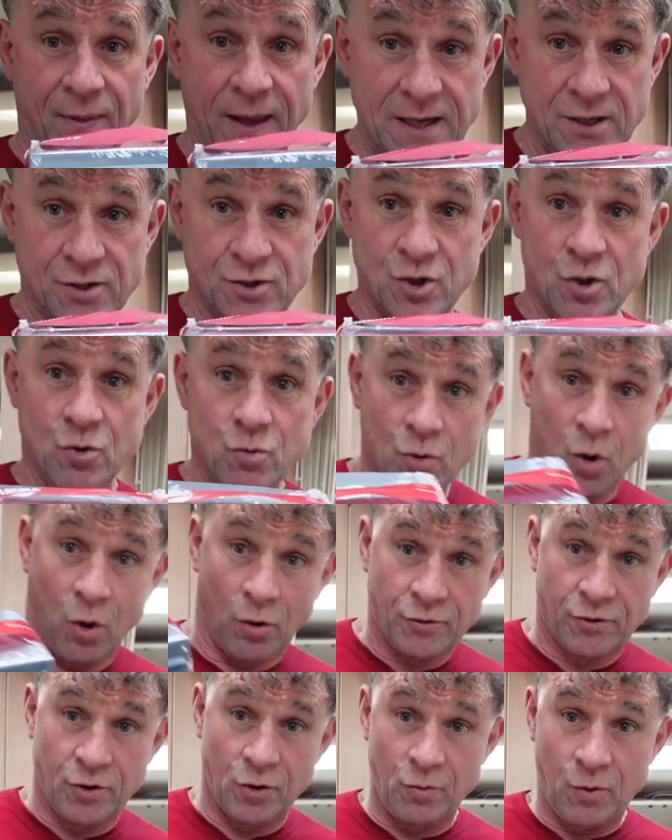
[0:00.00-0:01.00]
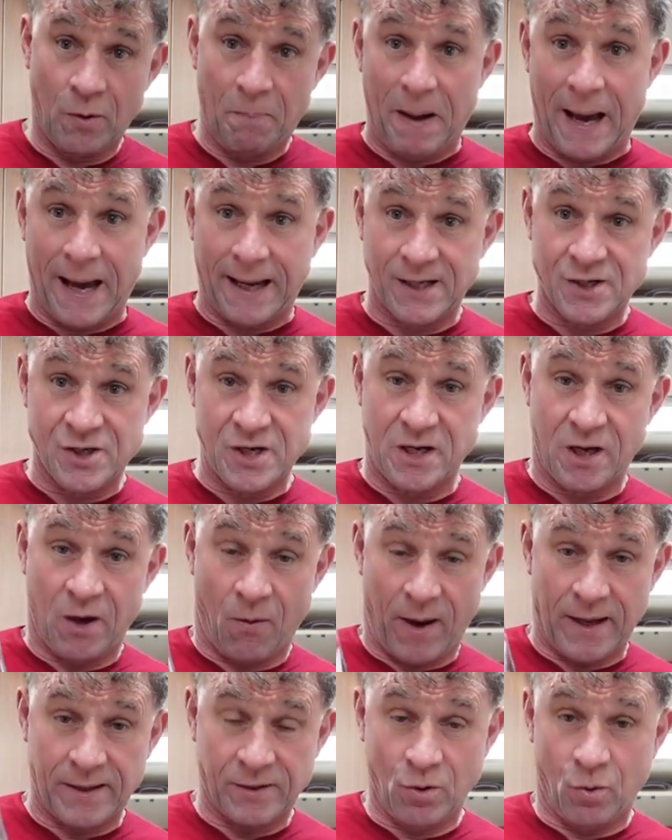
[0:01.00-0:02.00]
they do not do the bags in
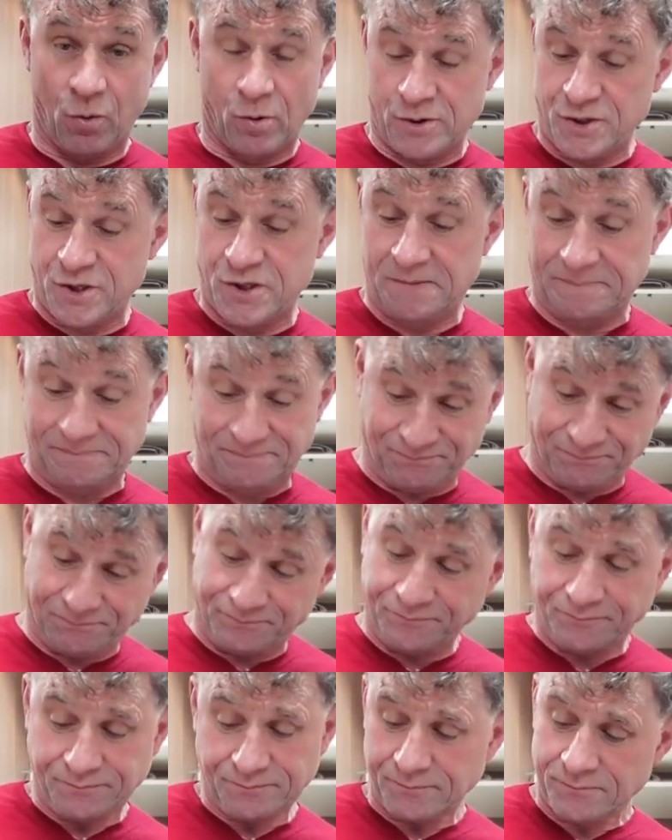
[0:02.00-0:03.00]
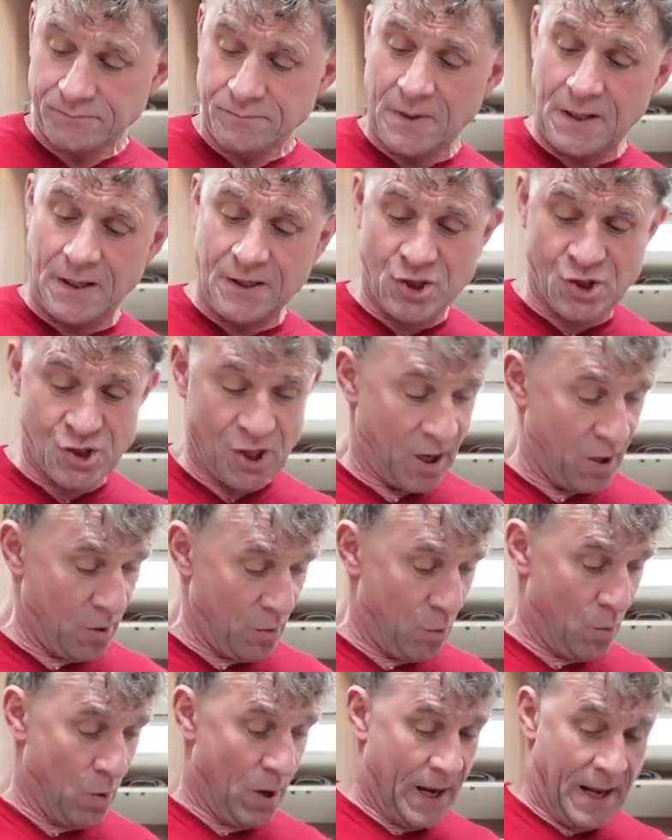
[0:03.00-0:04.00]
Go Outdoors.
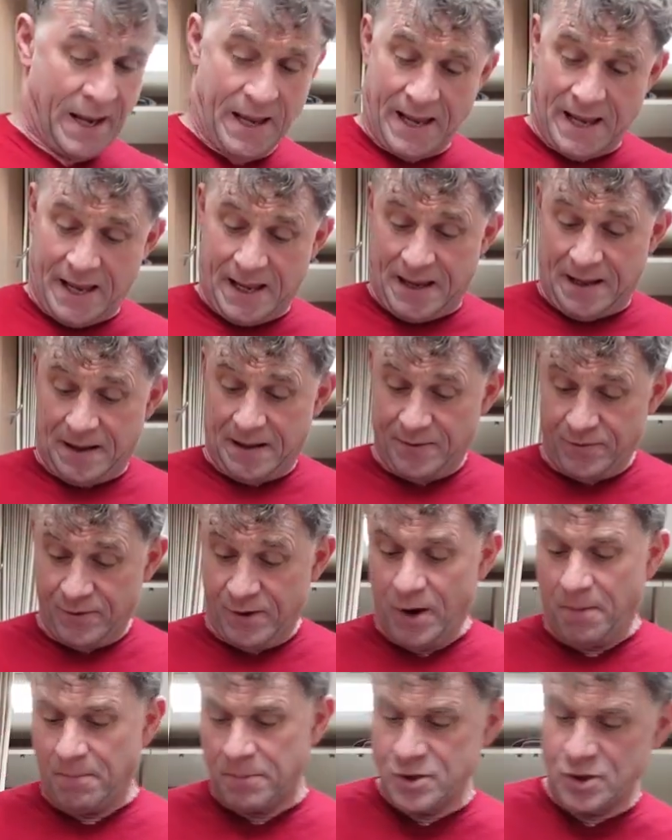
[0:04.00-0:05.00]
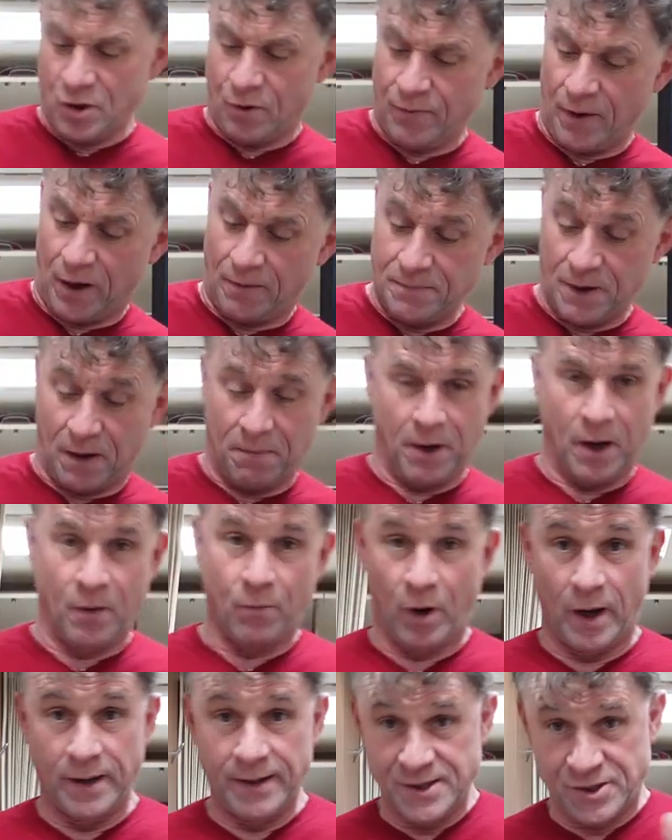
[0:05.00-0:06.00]
So the numbers on, I'm like,
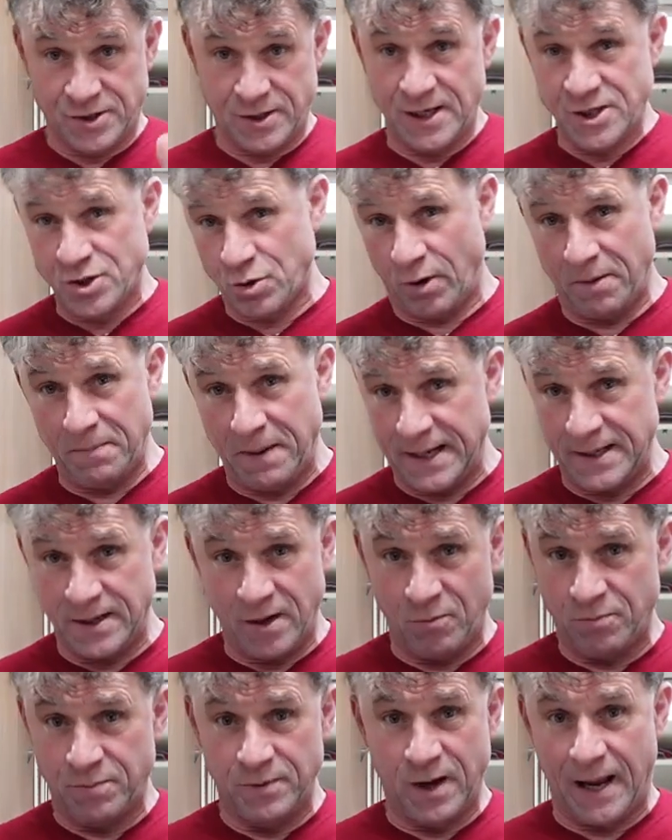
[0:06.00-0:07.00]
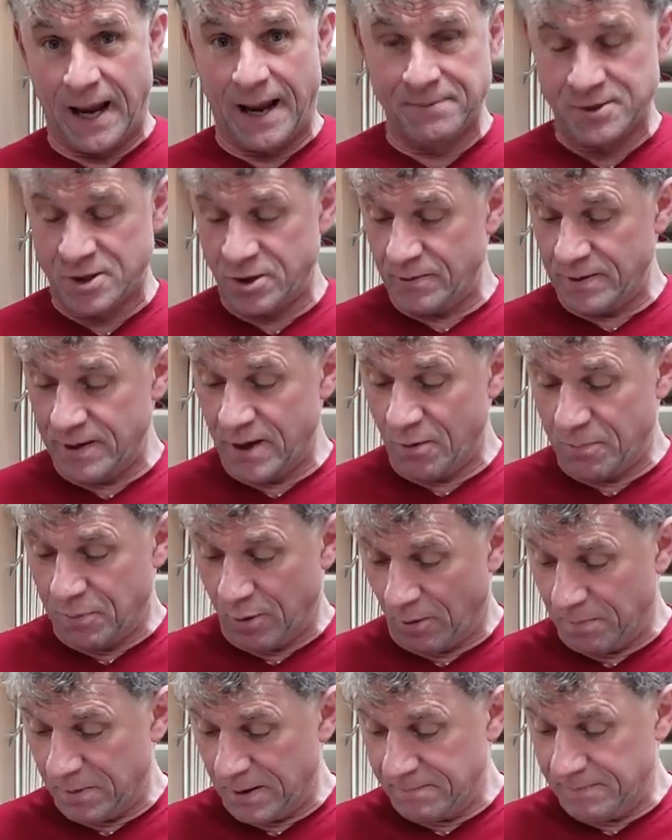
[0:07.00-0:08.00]
right, that's all right, mate, no, absolutely no
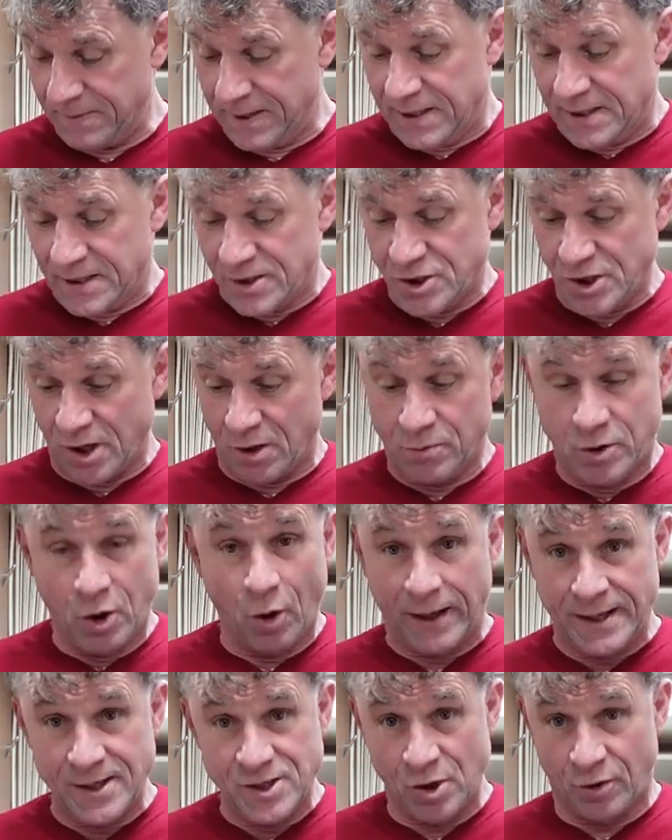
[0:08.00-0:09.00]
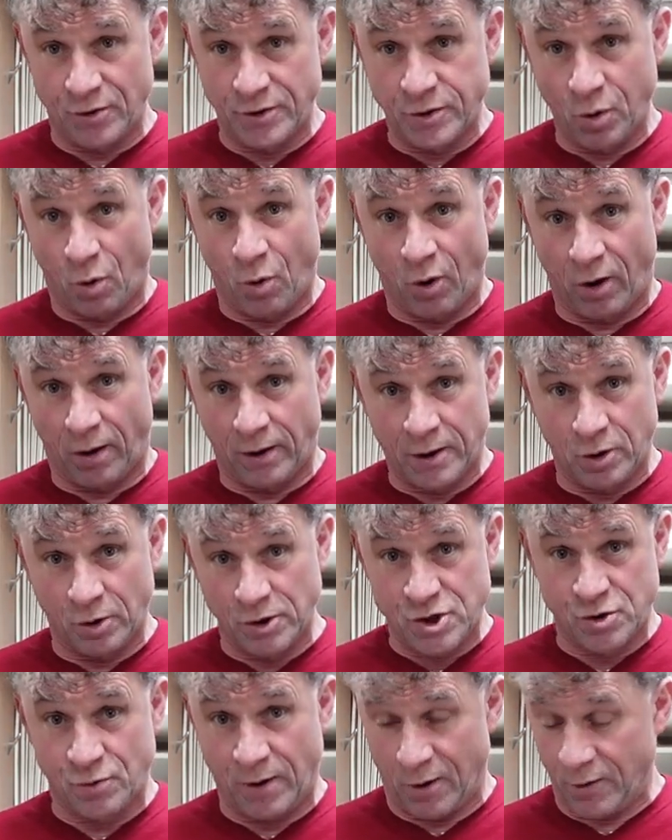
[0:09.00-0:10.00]
problem. So got outside the door, got
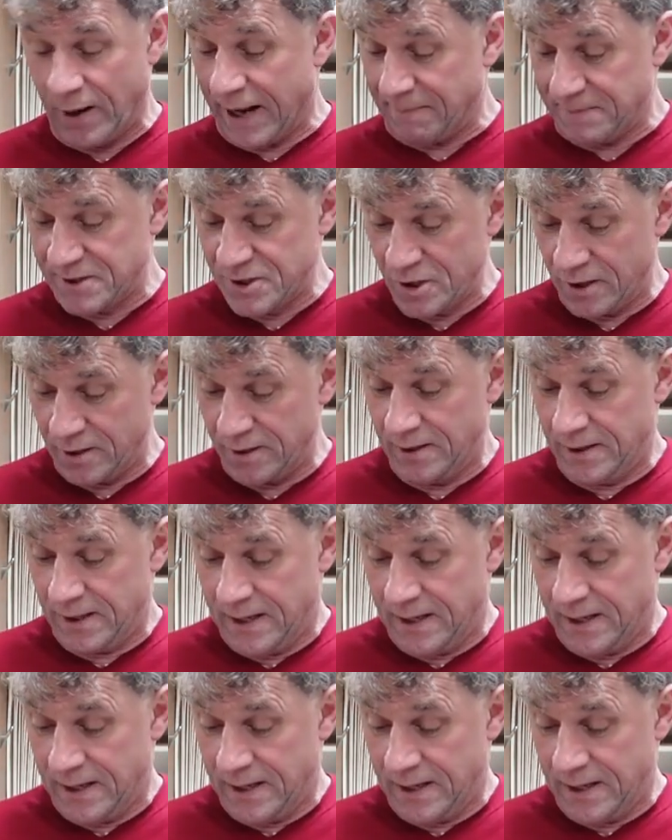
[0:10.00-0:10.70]
straight on Amazon,